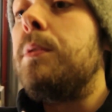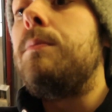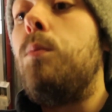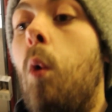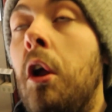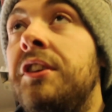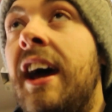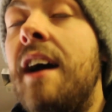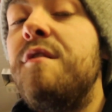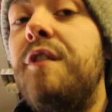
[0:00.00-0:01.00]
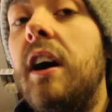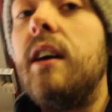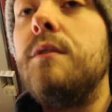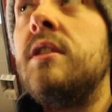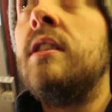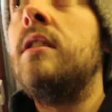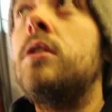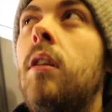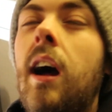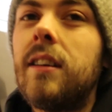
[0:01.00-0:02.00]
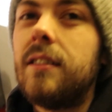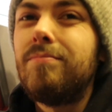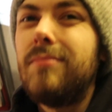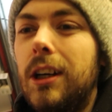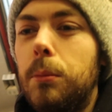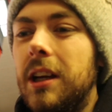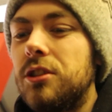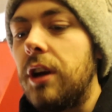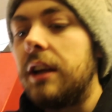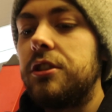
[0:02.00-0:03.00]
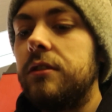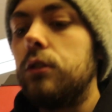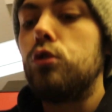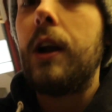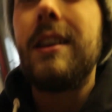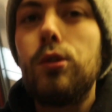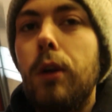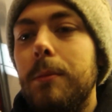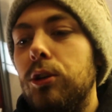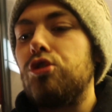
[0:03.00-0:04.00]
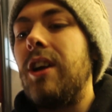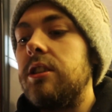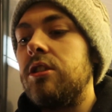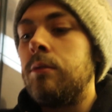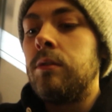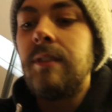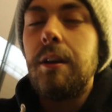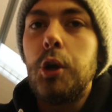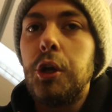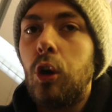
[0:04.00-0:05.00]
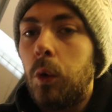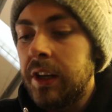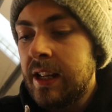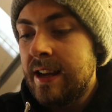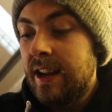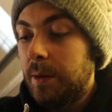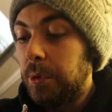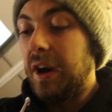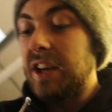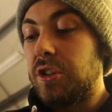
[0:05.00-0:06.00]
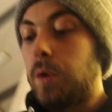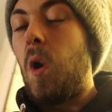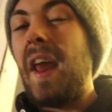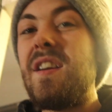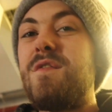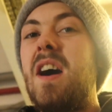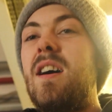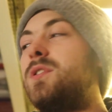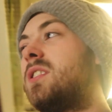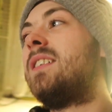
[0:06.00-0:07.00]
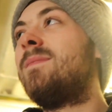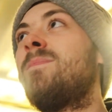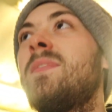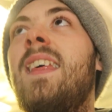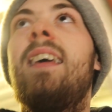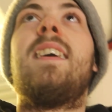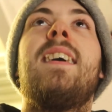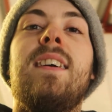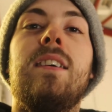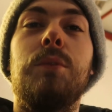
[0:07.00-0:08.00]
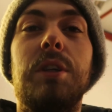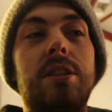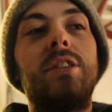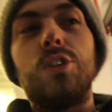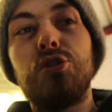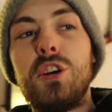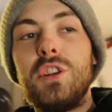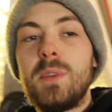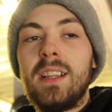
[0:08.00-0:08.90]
to be 1.95s. So like, a little bit of stretch, a little 20 mil stretch. Never hurt no one. But they're actually 1.85s, which concerns